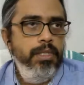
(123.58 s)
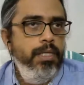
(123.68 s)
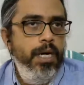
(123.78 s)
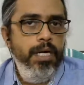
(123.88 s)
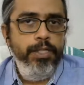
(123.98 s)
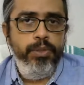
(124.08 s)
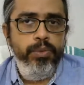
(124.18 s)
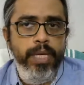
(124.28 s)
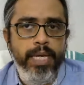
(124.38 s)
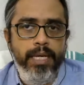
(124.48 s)
And
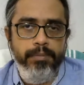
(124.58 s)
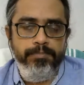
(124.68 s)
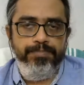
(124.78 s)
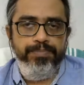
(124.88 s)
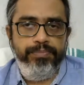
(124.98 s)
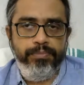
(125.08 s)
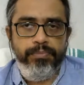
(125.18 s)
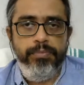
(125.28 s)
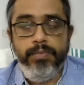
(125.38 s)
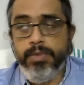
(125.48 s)
today,
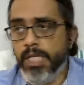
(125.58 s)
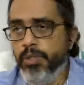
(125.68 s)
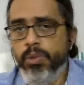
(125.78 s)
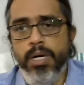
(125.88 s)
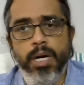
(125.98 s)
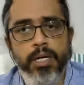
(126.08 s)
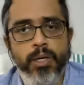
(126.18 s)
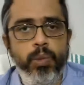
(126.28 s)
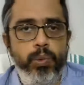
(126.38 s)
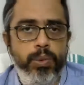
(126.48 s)
to
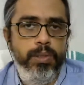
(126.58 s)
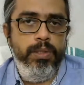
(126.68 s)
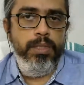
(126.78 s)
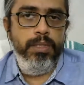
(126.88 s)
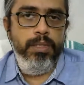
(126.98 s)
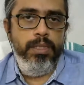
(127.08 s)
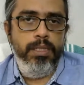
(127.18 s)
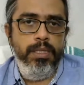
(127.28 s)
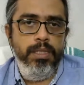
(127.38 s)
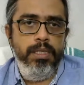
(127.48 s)
conclude,
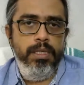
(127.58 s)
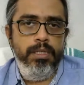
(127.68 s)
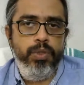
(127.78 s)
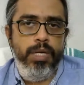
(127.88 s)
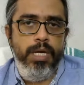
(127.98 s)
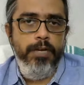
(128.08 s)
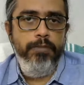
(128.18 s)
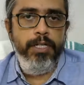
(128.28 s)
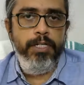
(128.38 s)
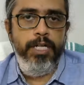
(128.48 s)
so I
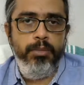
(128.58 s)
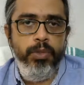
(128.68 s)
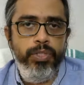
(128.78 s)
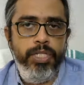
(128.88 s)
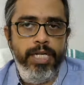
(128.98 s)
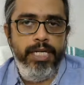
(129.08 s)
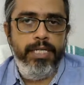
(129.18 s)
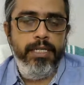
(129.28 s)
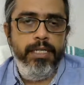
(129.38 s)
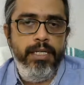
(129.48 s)
will demonstrate
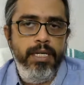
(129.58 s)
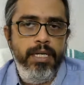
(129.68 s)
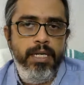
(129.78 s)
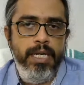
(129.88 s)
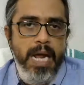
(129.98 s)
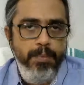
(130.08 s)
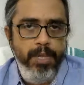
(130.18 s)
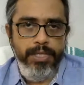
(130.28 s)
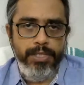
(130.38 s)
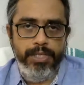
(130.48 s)
an
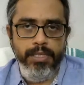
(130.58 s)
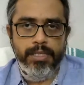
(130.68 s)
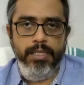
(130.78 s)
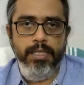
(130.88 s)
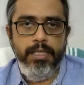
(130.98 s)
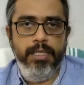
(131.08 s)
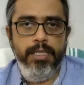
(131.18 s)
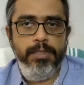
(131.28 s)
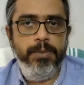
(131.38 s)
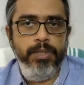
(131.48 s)
application,
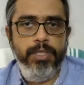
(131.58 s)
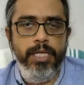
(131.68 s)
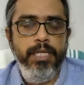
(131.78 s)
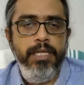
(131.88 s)
especially.